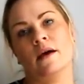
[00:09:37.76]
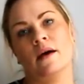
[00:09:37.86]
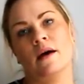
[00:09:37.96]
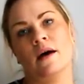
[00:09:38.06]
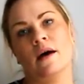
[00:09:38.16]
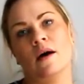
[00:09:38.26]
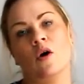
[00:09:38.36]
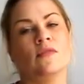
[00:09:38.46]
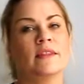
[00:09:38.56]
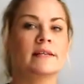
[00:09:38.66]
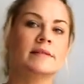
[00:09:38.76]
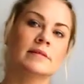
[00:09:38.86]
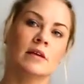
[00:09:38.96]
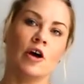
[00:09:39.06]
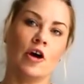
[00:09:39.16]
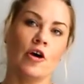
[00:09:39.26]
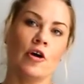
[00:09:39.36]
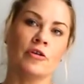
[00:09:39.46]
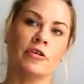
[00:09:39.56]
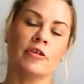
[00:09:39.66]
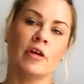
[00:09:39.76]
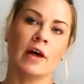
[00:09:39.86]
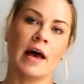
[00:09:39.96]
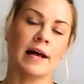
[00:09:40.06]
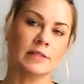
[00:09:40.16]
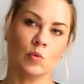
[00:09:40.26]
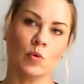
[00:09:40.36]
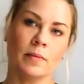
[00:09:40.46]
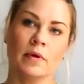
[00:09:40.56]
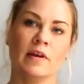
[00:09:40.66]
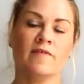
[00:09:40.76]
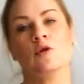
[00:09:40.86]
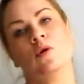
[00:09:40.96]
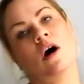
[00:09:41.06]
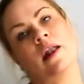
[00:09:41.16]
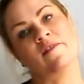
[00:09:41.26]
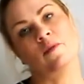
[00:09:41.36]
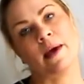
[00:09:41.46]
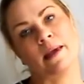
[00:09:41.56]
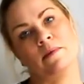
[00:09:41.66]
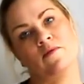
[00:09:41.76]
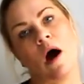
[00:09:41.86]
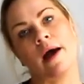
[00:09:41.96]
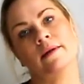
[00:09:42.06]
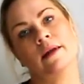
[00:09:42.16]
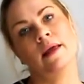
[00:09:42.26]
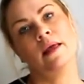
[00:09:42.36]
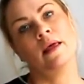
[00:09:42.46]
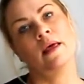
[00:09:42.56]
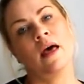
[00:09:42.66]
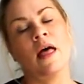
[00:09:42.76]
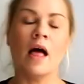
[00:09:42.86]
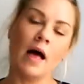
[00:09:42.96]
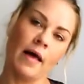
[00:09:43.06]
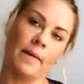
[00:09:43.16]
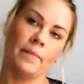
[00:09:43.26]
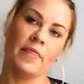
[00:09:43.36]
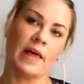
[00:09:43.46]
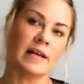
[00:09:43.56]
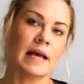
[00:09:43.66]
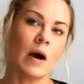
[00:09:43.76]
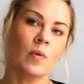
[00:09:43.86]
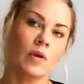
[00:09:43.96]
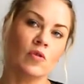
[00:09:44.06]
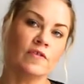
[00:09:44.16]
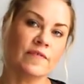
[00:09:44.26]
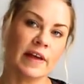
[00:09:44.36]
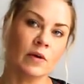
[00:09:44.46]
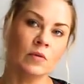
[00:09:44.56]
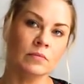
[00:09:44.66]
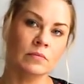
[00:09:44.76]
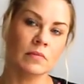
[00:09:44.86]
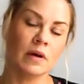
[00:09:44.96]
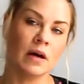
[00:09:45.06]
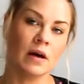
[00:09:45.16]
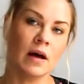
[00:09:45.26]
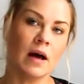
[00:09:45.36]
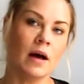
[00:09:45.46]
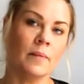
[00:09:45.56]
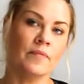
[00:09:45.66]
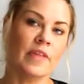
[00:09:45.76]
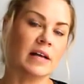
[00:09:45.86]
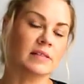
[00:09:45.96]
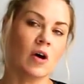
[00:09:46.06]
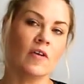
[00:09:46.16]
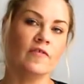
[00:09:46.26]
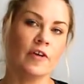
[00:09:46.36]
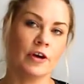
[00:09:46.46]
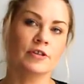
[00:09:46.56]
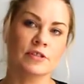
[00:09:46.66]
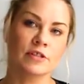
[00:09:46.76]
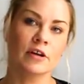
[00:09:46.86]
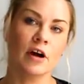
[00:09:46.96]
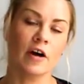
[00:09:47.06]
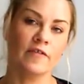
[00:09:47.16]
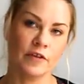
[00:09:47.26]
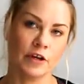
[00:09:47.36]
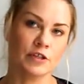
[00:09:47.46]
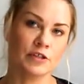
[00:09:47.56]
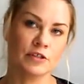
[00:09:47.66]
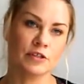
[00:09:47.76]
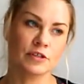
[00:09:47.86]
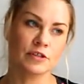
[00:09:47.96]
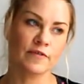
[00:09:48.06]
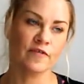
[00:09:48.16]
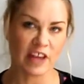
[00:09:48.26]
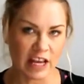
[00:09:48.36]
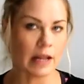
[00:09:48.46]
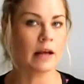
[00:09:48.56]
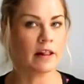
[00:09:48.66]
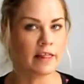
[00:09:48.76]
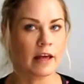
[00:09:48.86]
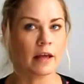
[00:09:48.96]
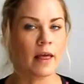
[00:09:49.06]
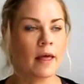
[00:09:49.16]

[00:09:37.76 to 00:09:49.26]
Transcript: on this earth as a woman if you can't have a baby, right? That's how we all feel. That's our first feeling, I think.